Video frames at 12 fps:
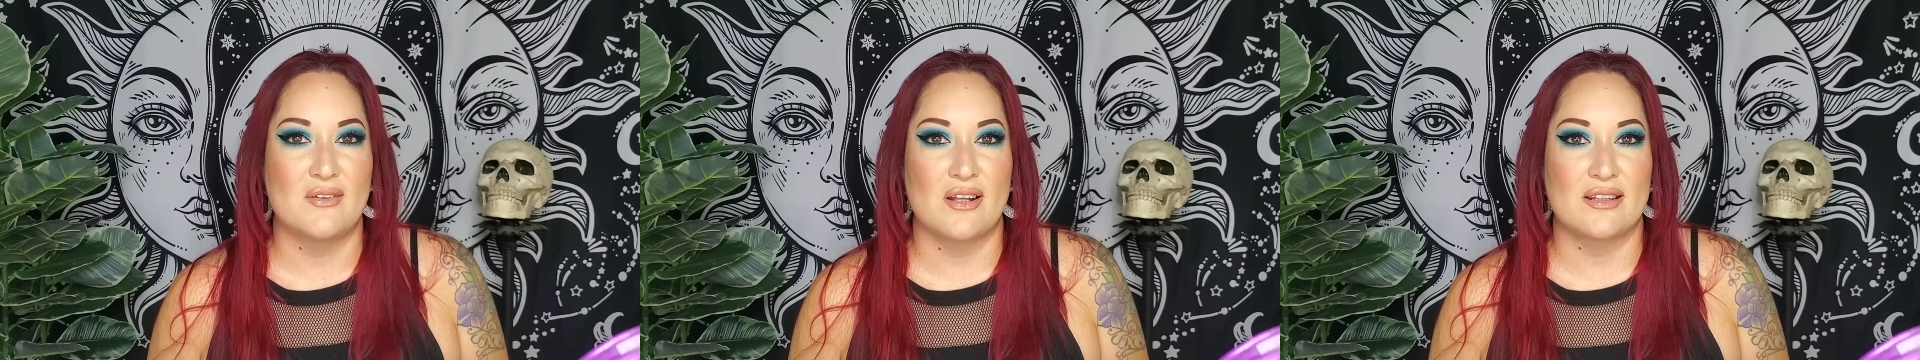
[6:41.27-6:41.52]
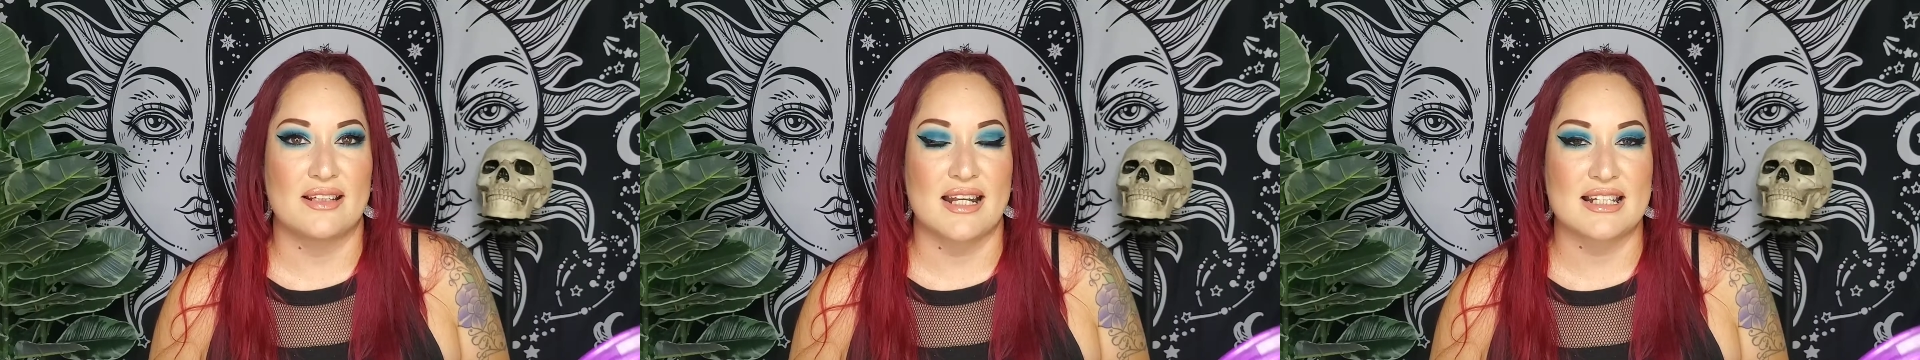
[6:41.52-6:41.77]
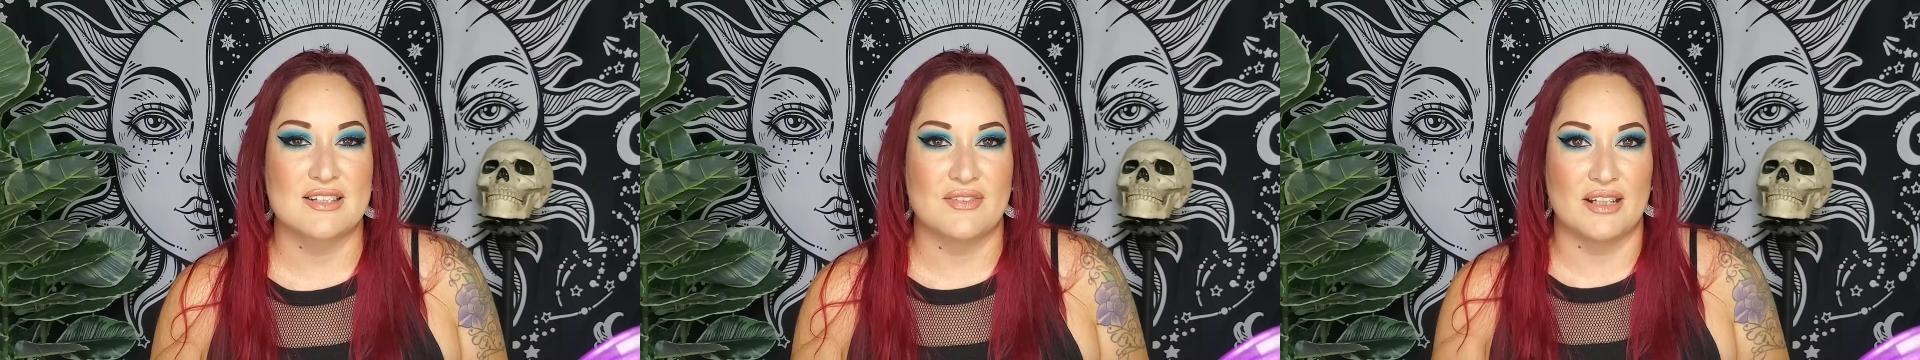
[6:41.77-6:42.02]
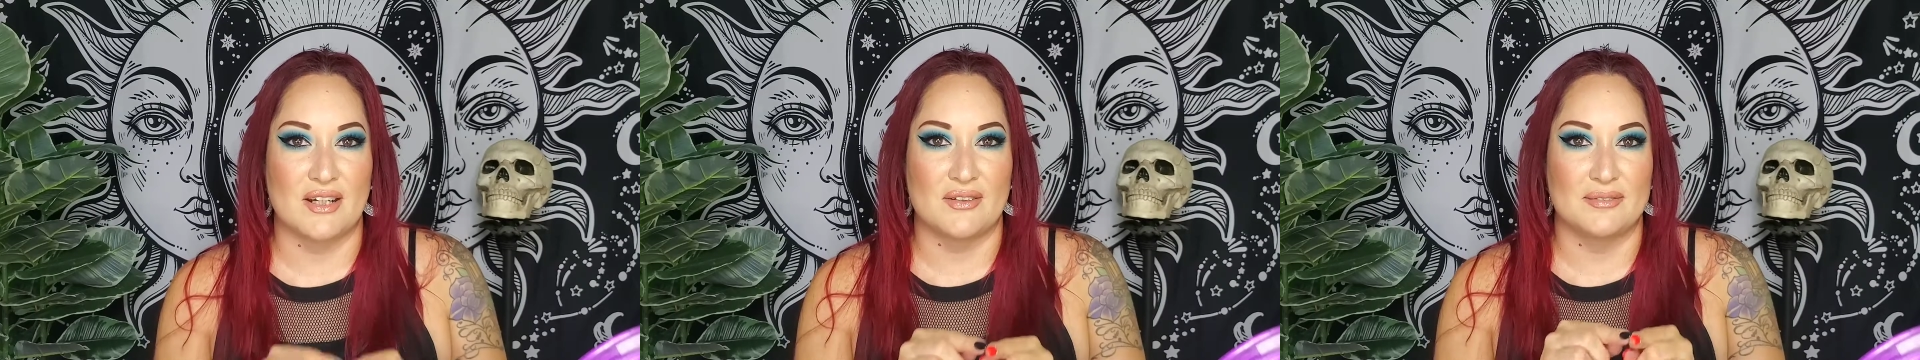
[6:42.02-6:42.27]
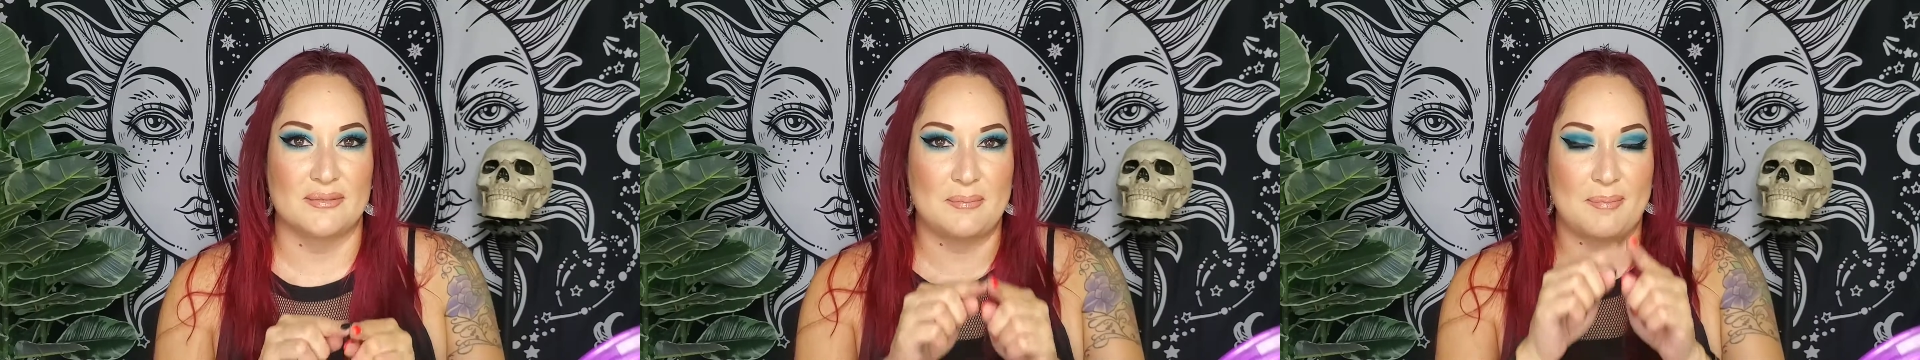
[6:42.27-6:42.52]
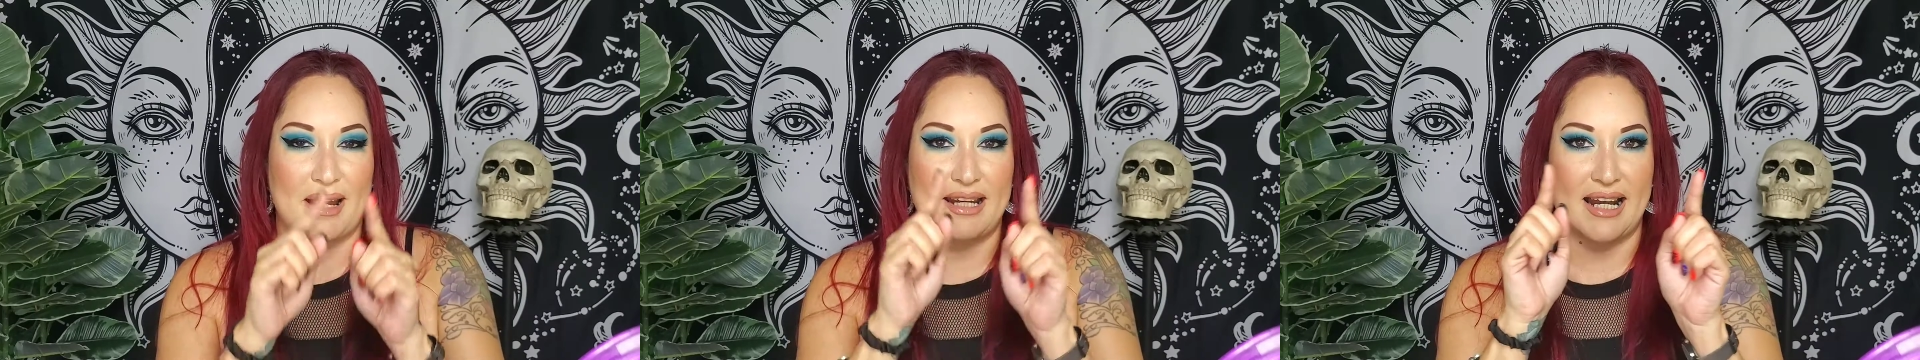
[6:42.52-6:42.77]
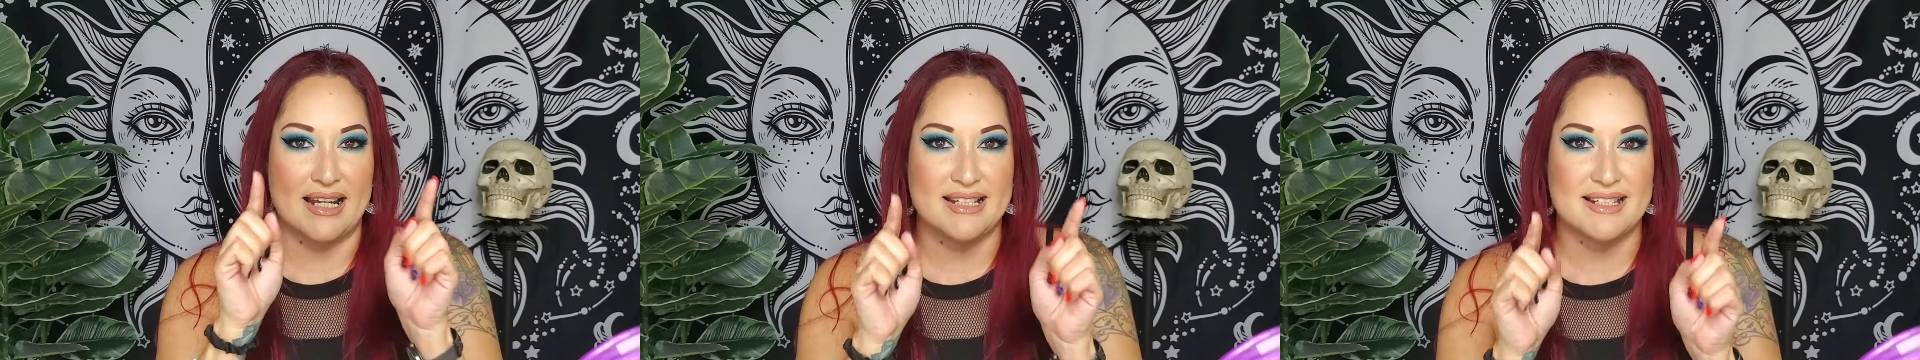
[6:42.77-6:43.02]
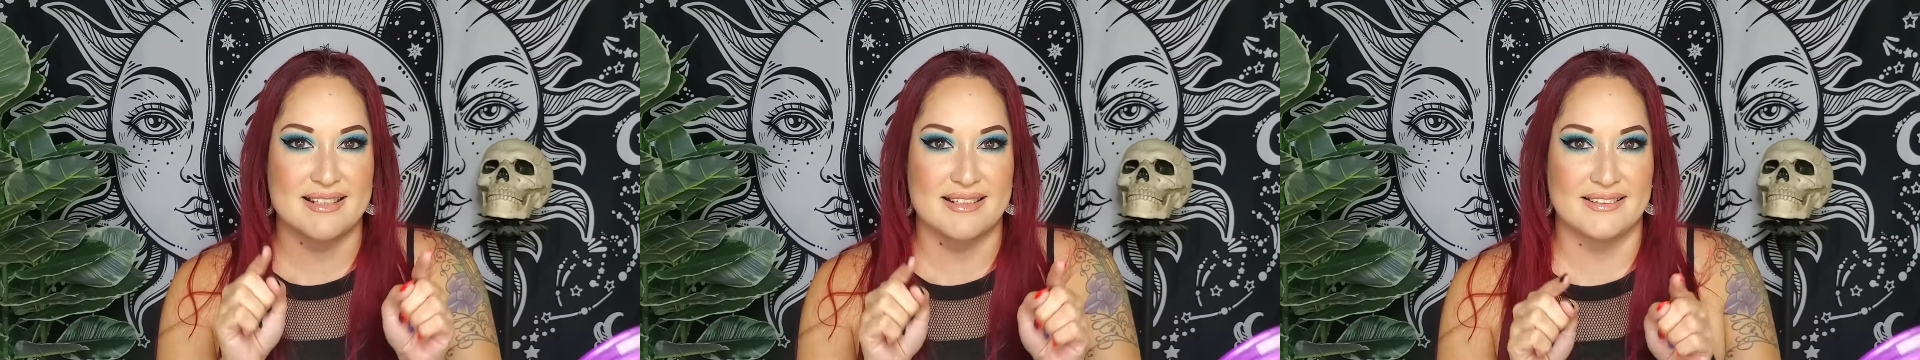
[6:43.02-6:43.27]
on the next video. Bye
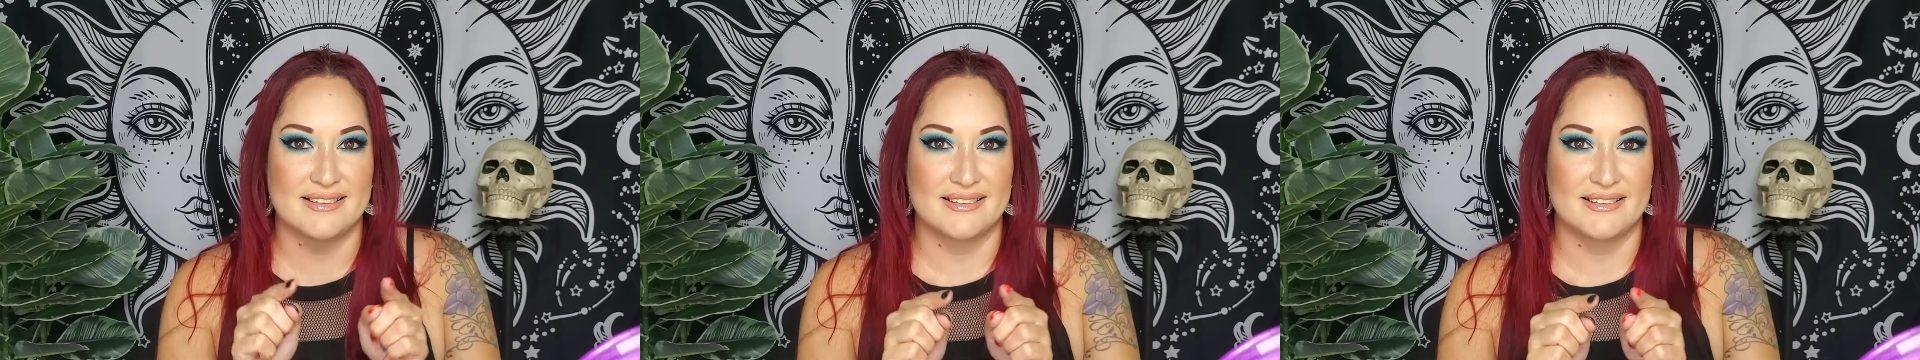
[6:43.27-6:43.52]
guys.